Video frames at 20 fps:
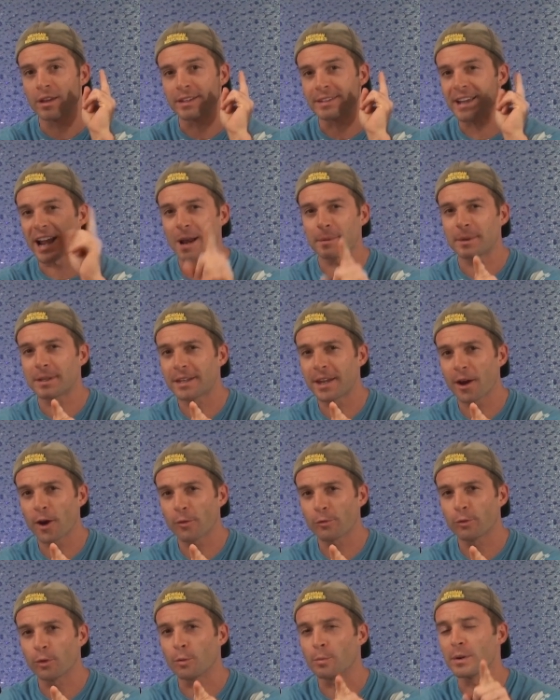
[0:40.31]
you gotta be
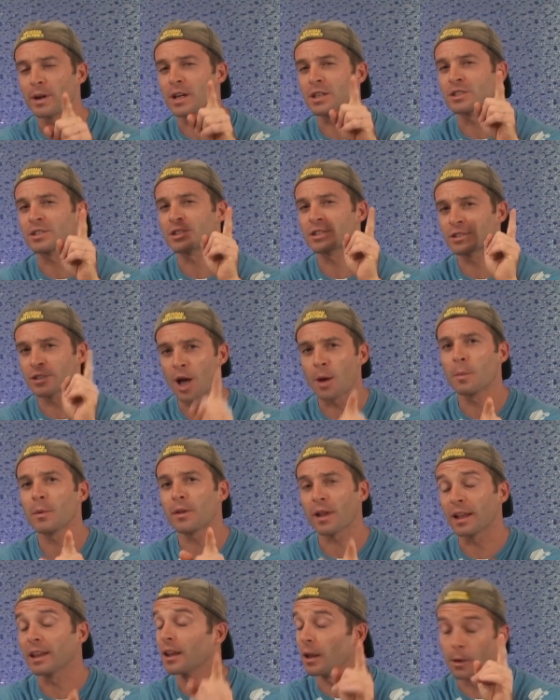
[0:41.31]
careful because some
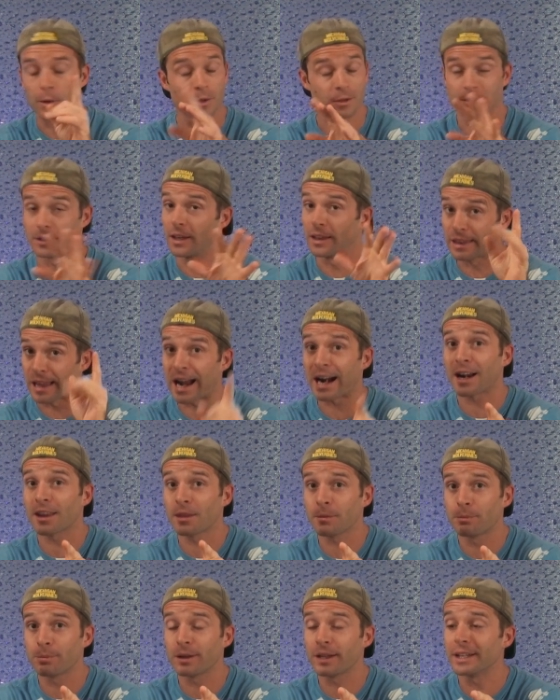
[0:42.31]
or a lot
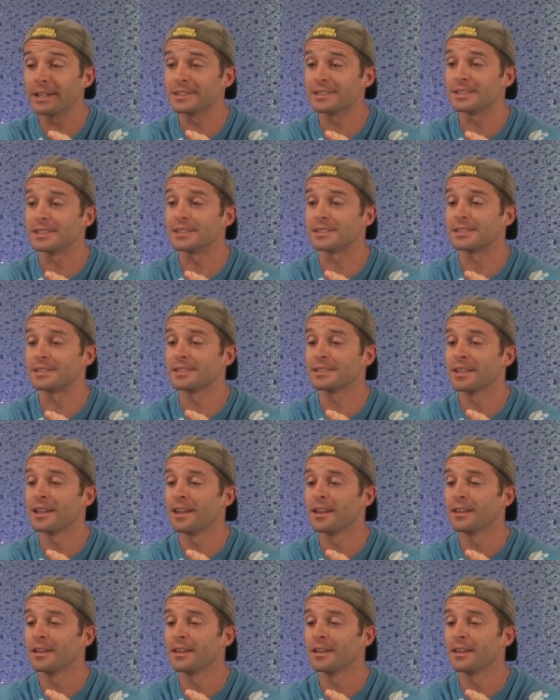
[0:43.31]
of the places,